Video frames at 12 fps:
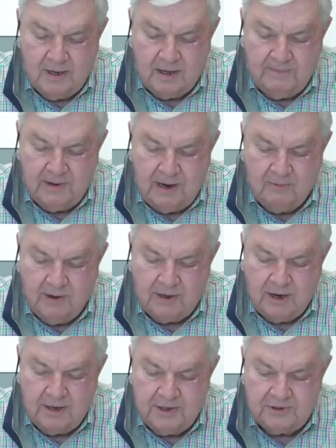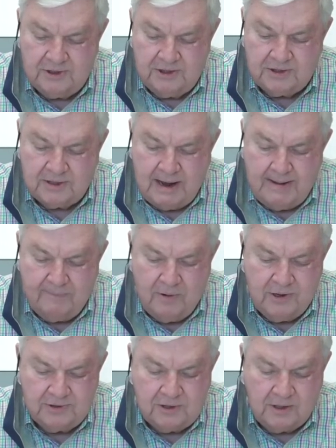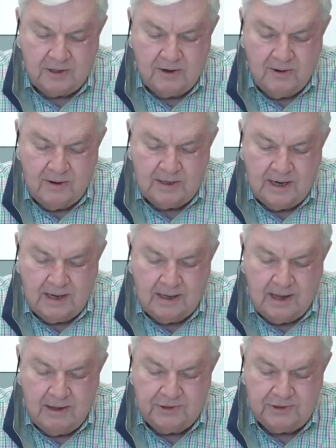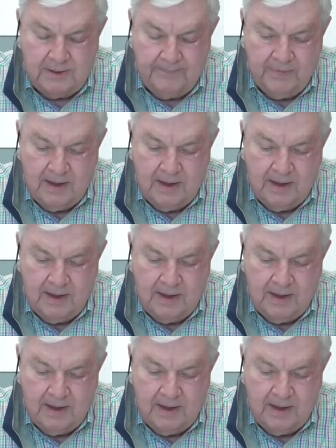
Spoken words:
eliminate redundancies, capitalize on our current technology,